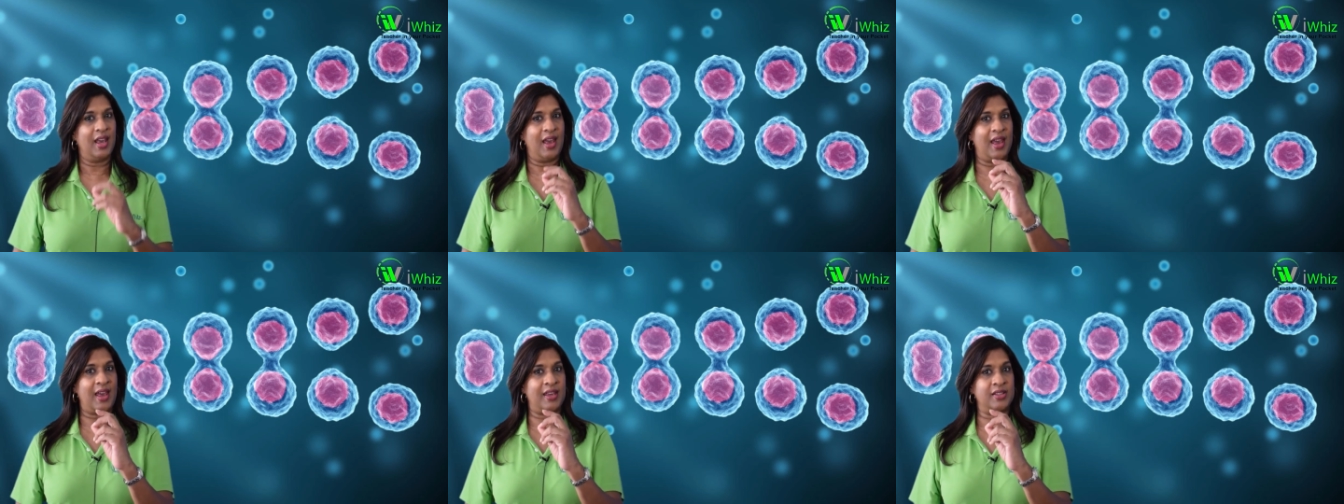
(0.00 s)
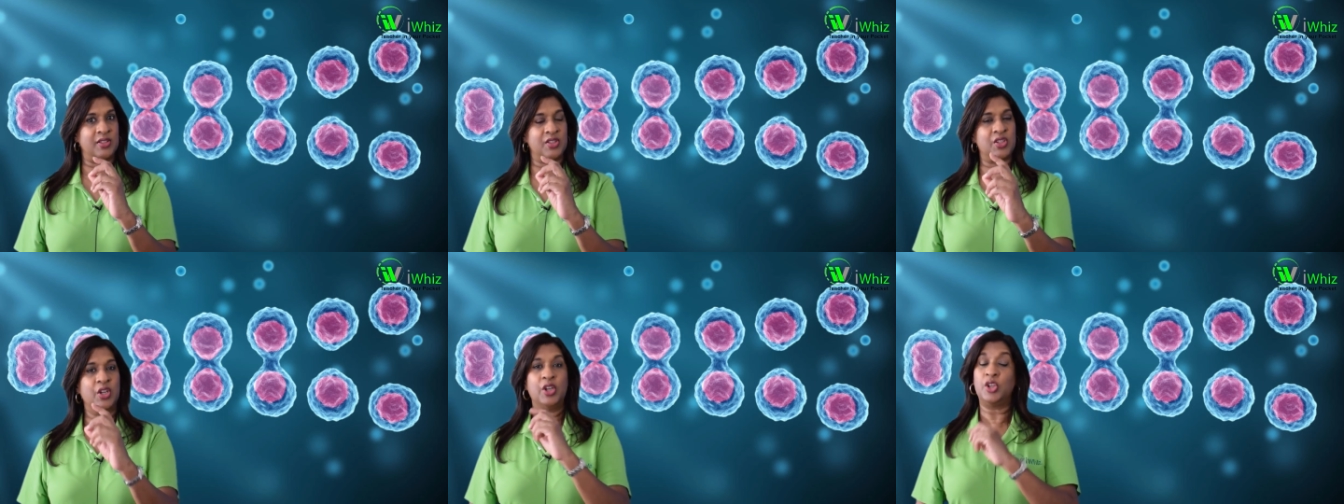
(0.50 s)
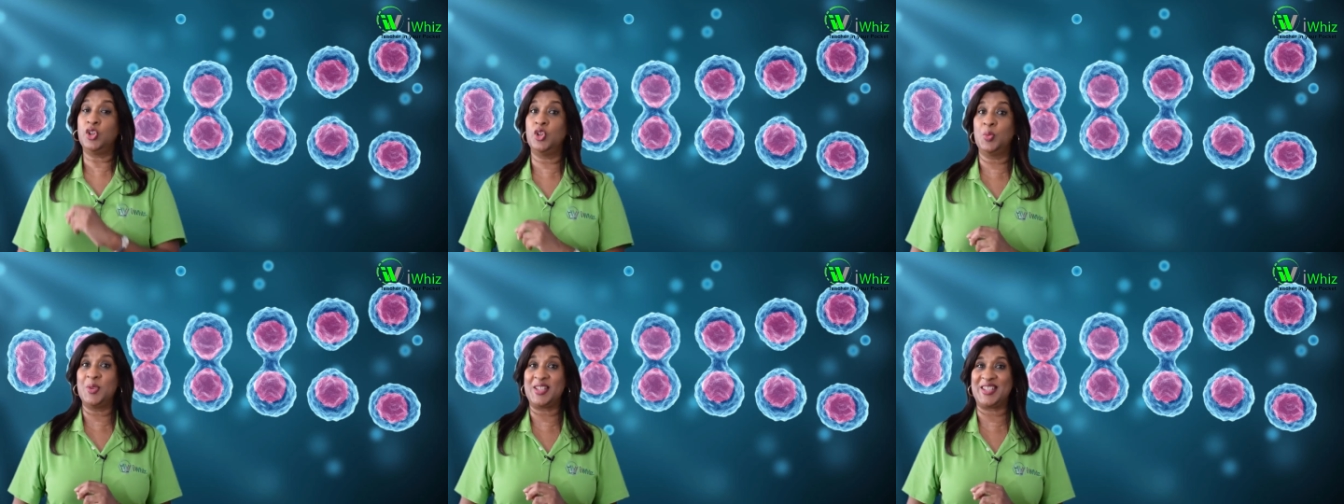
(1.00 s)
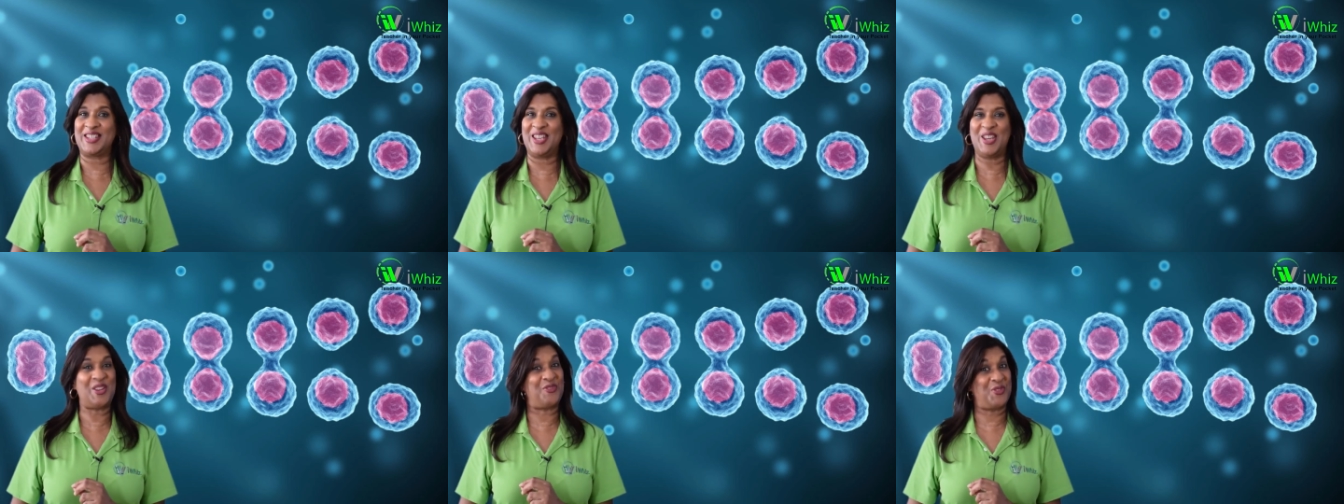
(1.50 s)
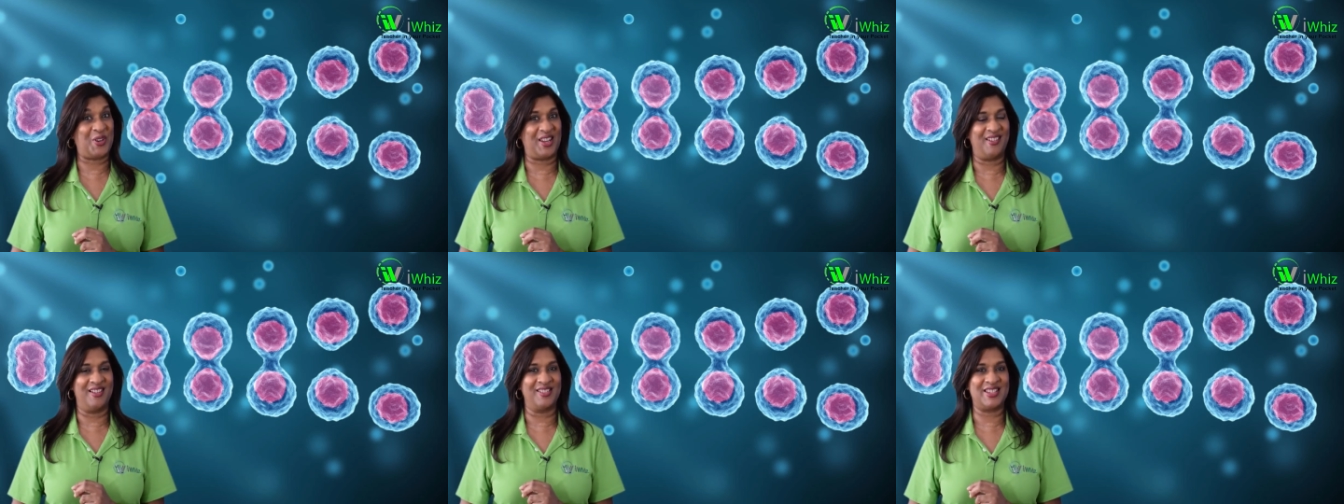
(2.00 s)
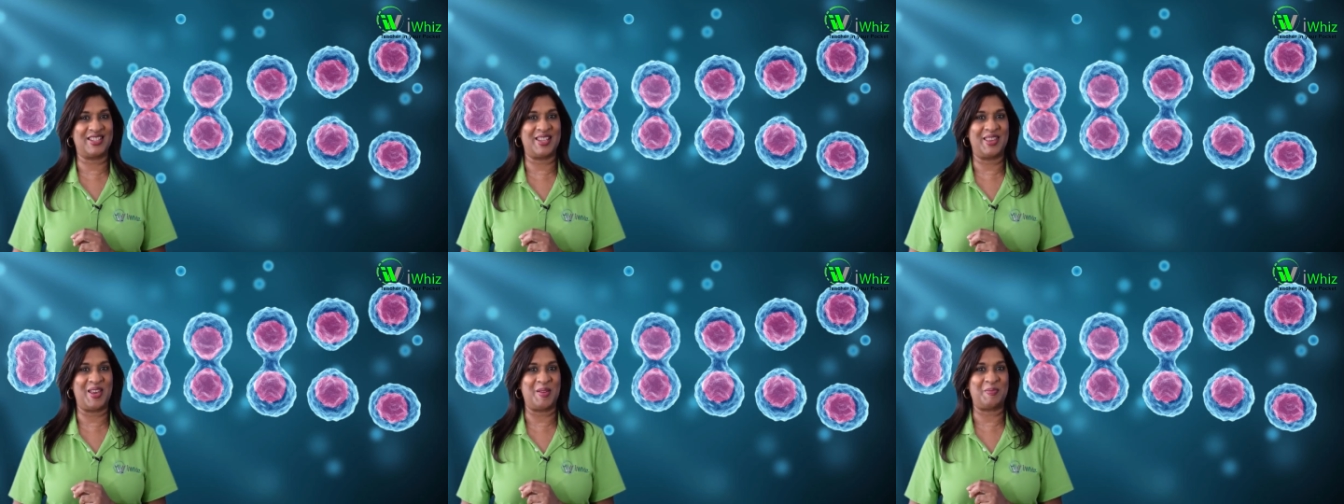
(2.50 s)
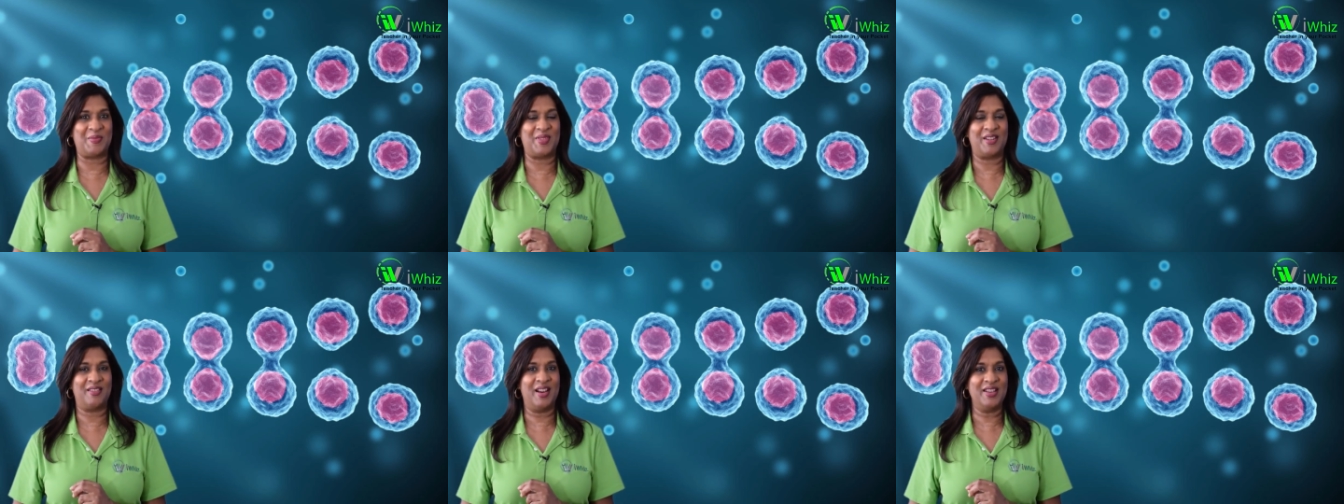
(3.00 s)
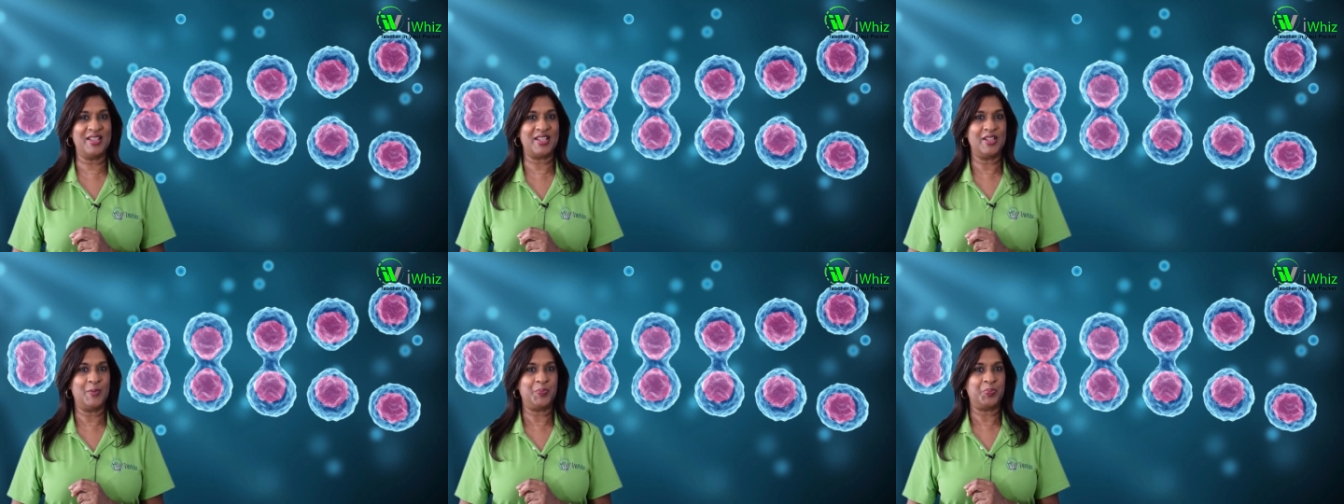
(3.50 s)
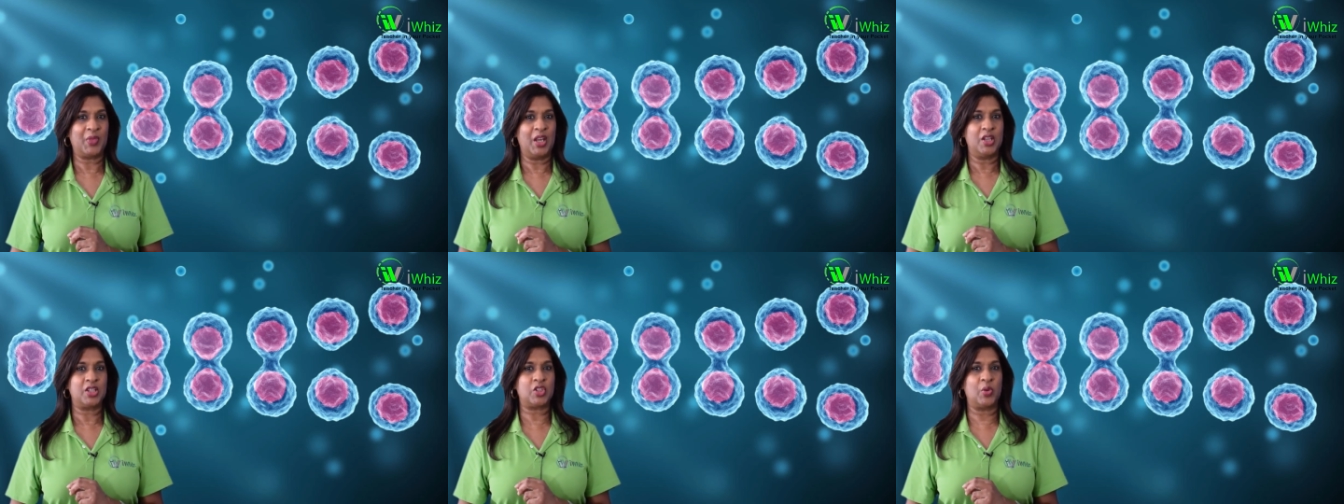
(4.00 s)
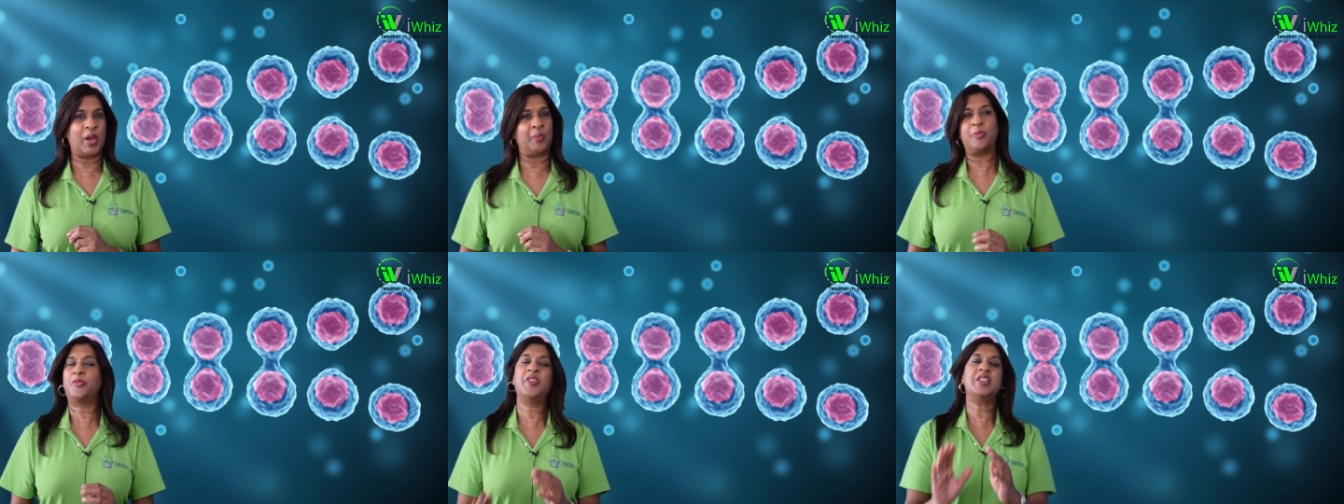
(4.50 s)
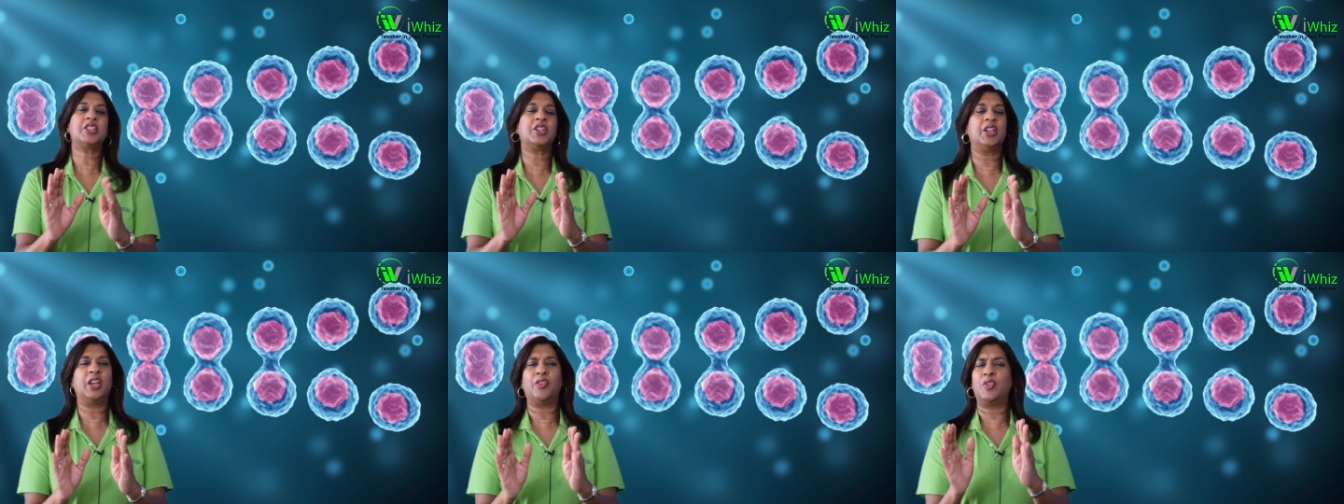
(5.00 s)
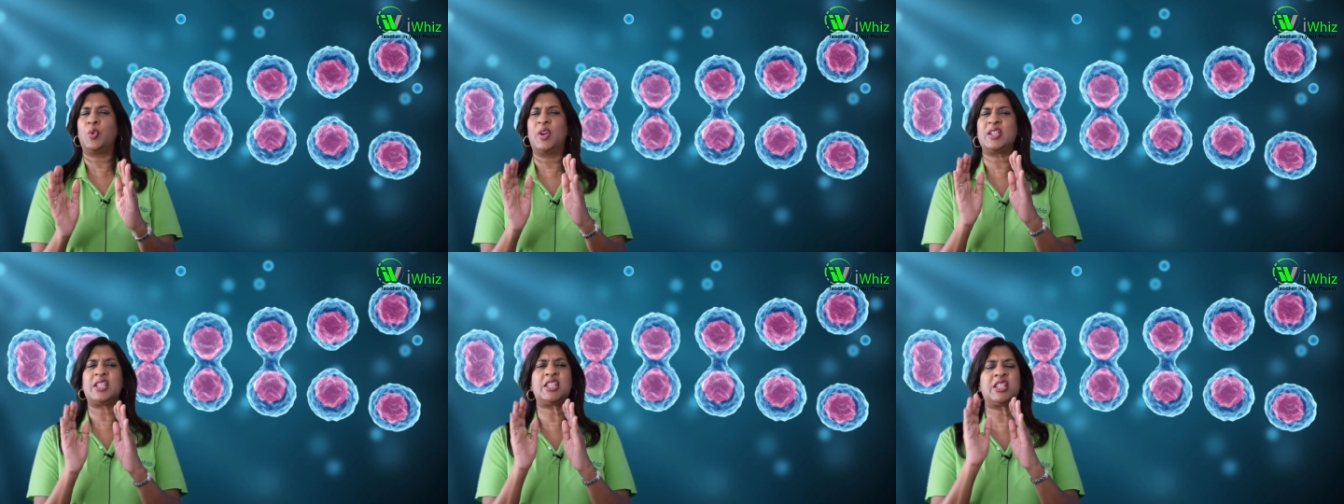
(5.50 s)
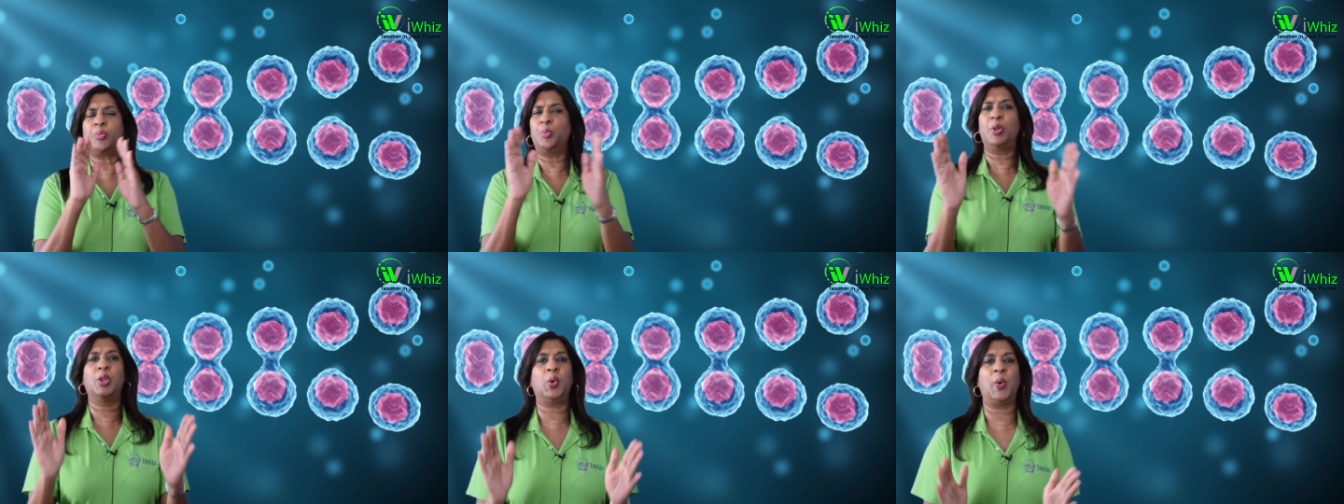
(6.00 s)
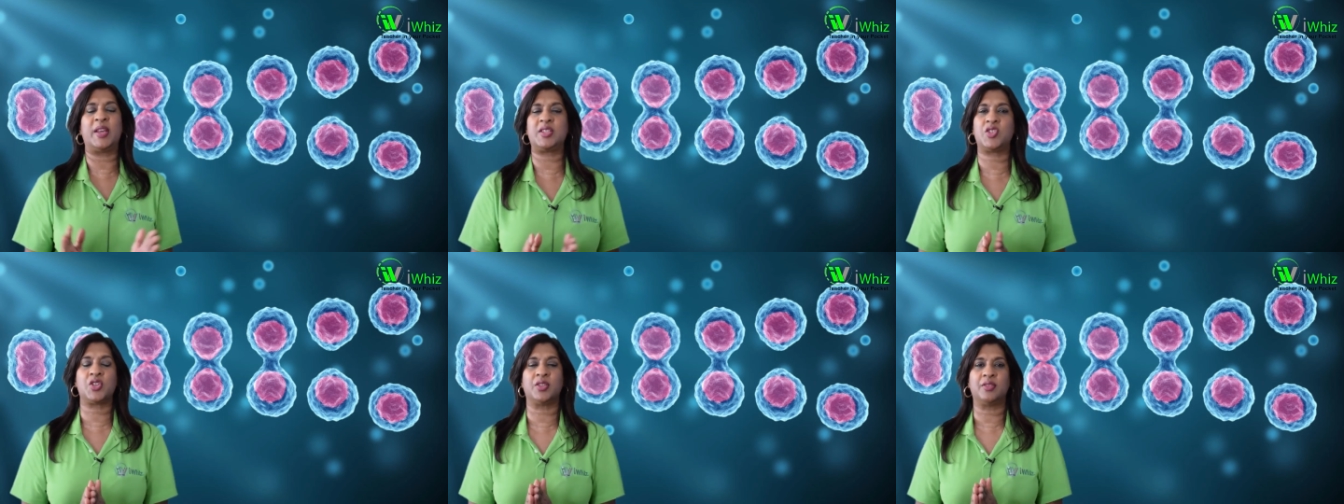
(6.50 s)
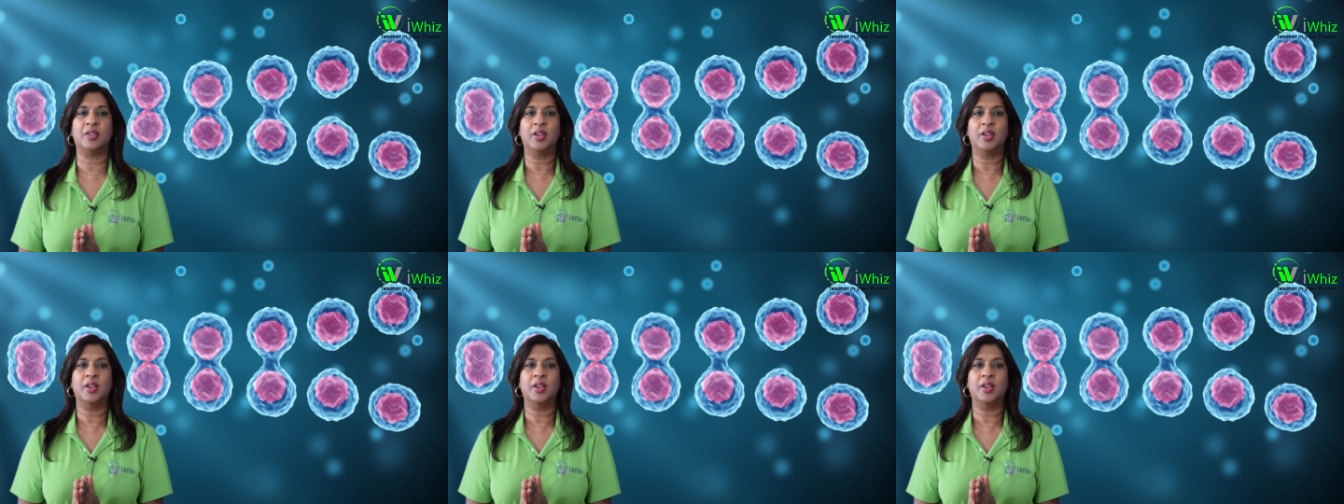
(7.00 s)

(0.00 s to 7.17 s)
and you must see if you can answer them, right? So I'm first going to give you a simple question,